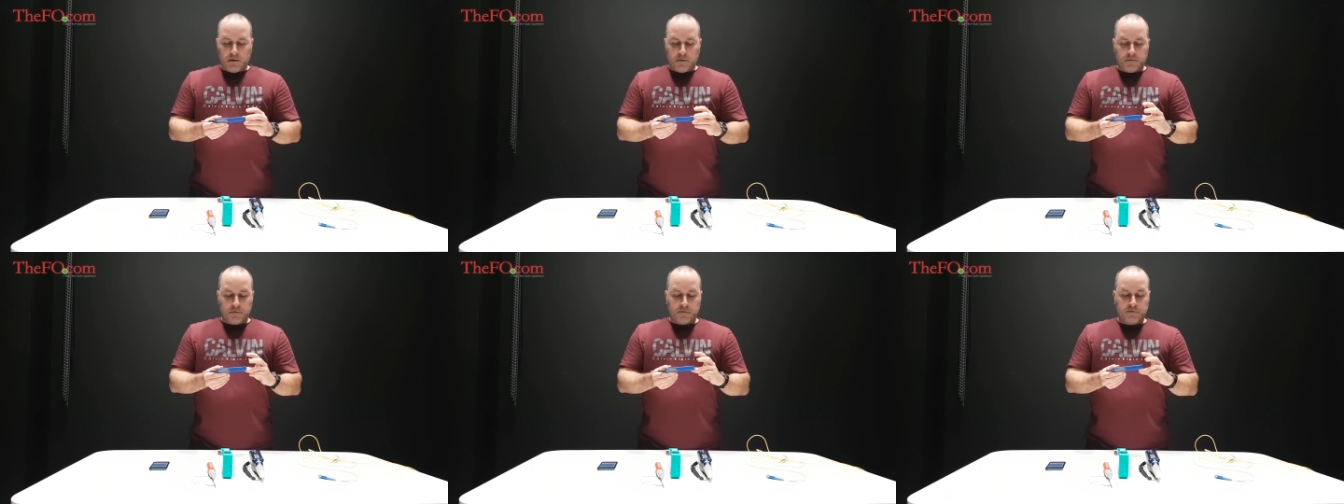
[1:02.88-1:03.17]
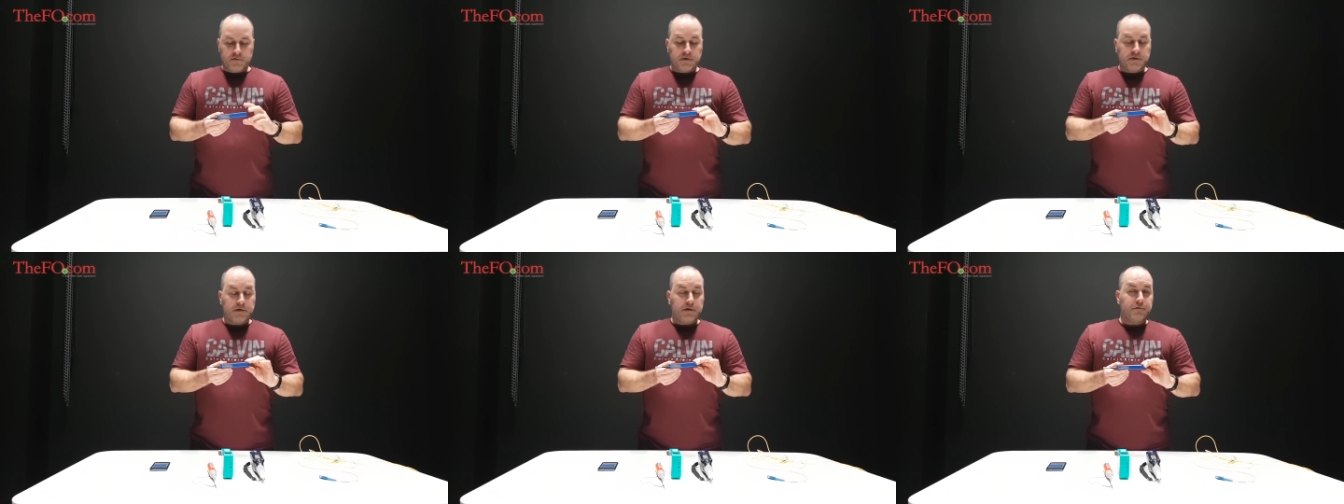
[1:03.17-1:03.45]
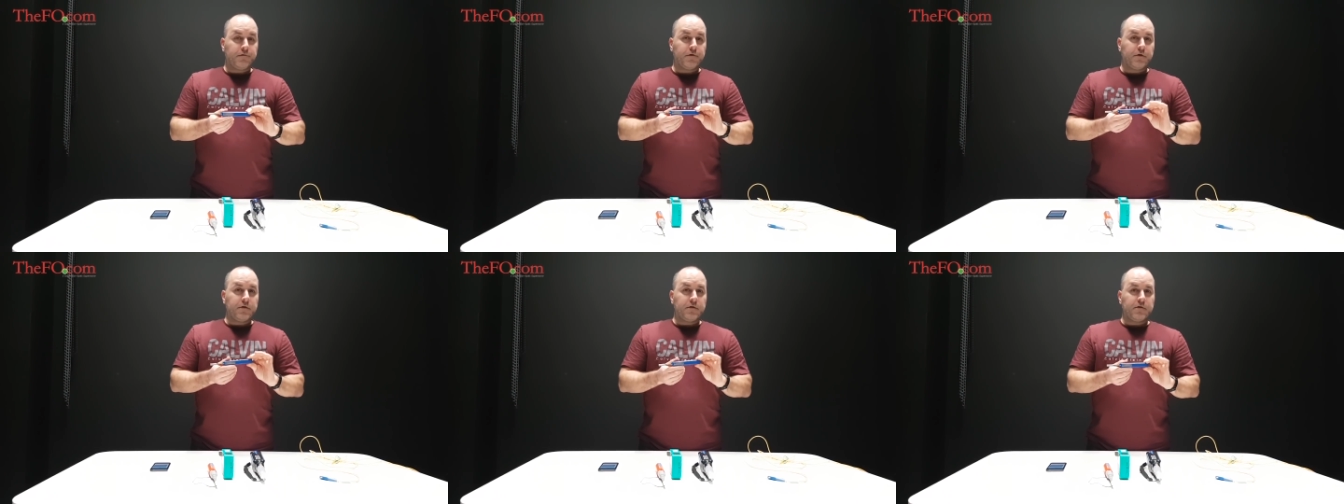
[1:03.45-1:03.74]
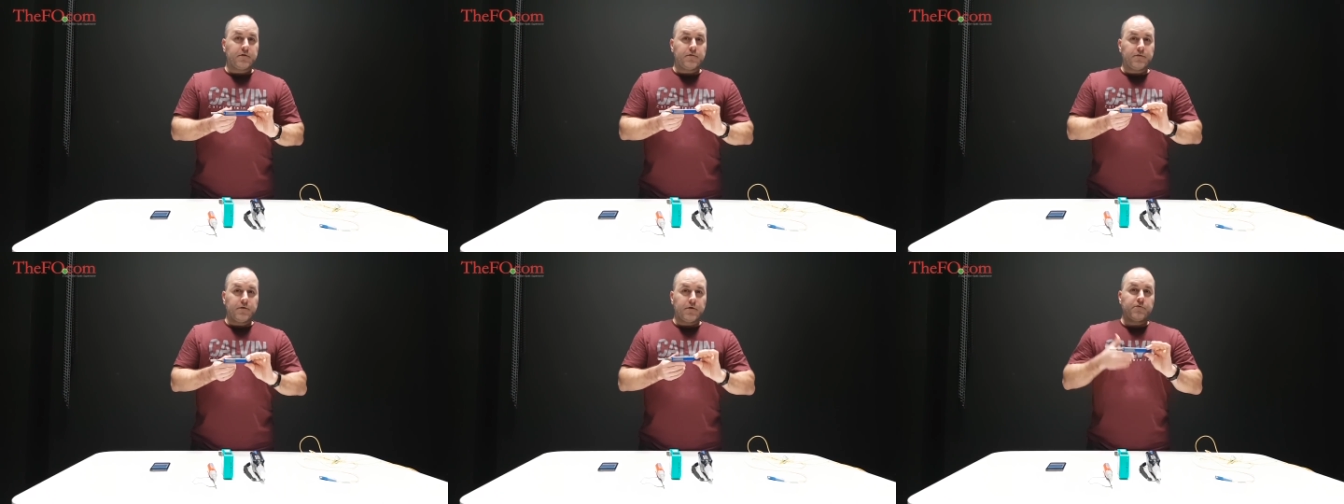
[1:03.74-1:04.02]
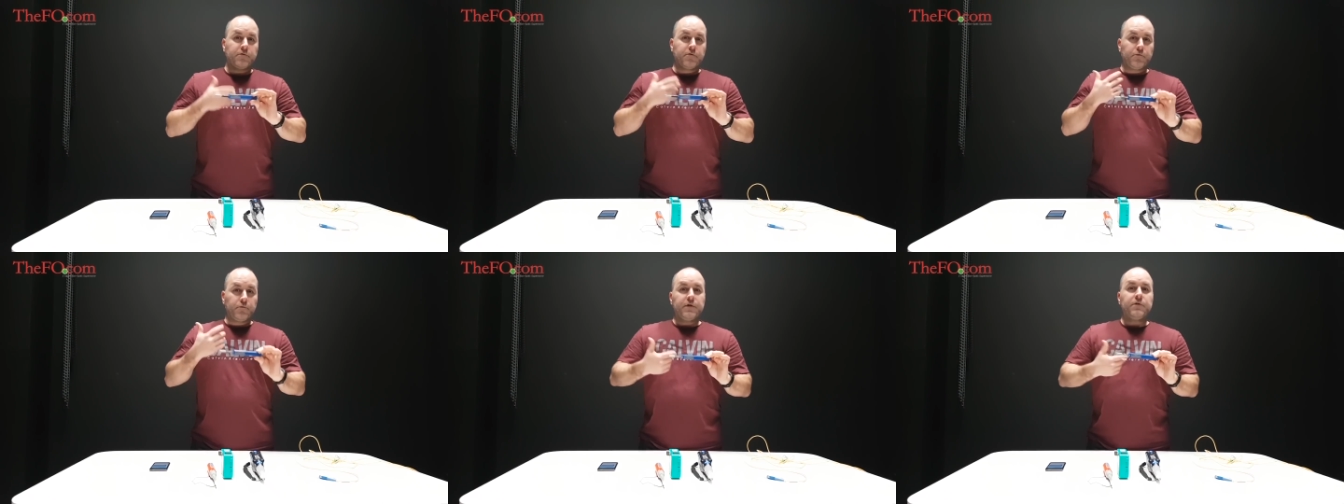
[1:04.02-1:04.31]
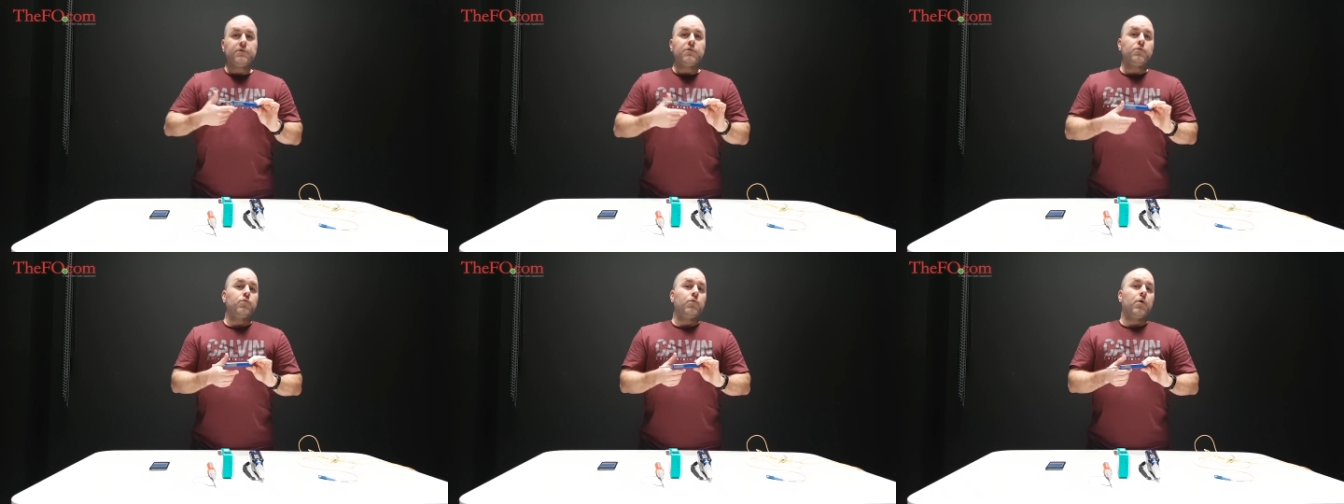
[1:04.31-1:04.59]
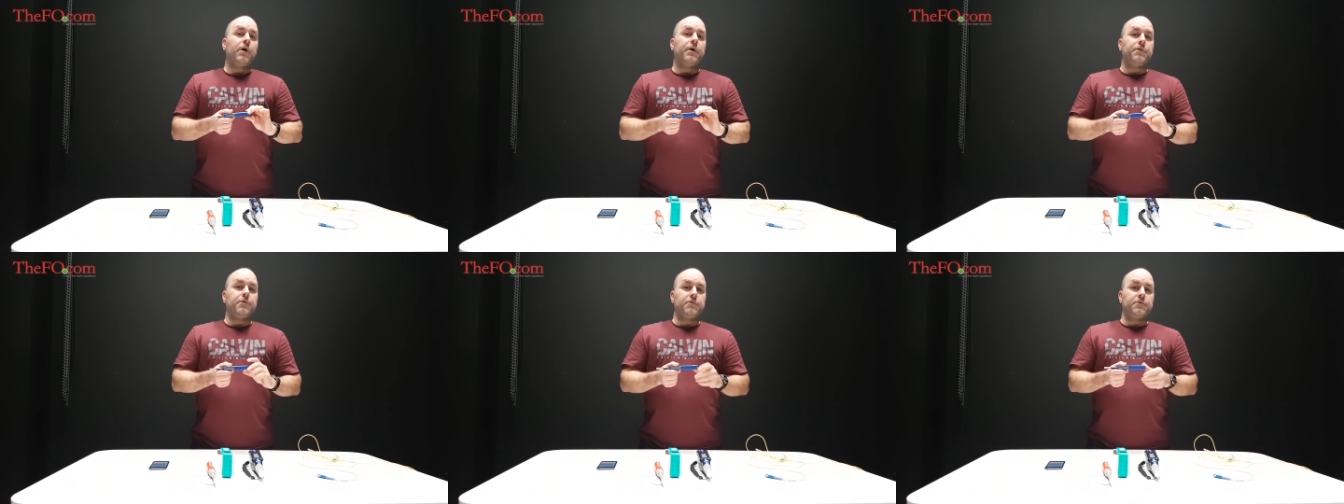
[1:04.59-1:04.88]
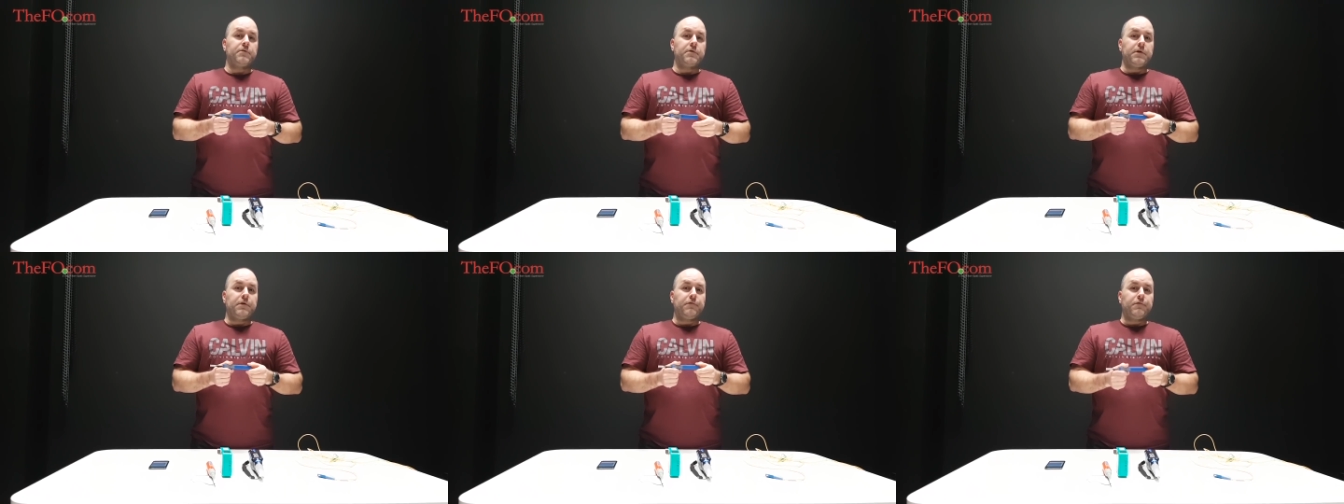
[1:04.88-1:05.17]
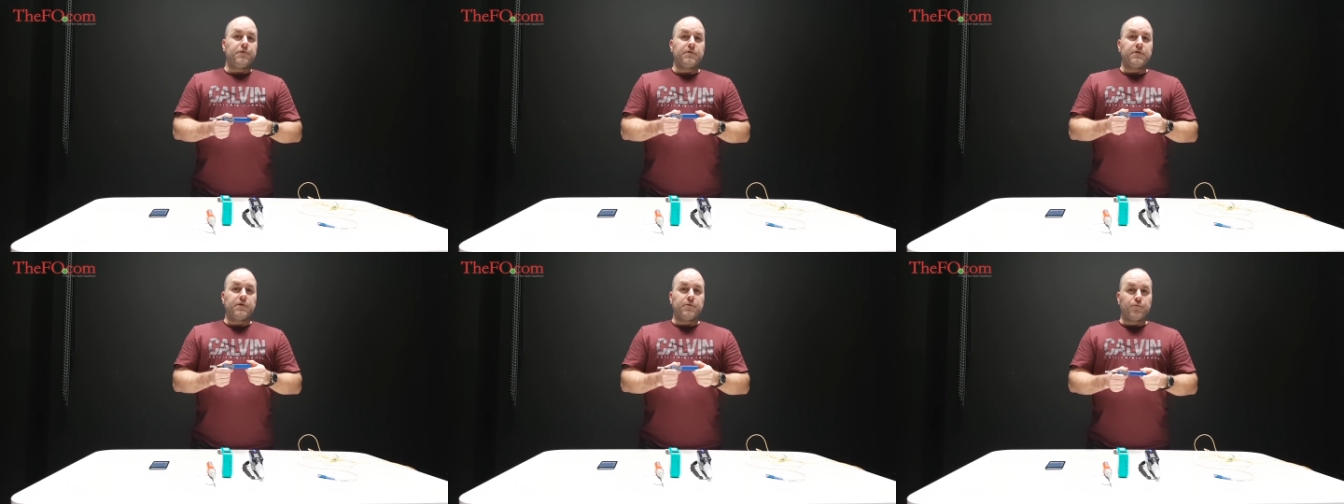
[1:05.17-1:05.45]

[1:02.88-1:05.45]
There's a difference, there's a reason why there's a difference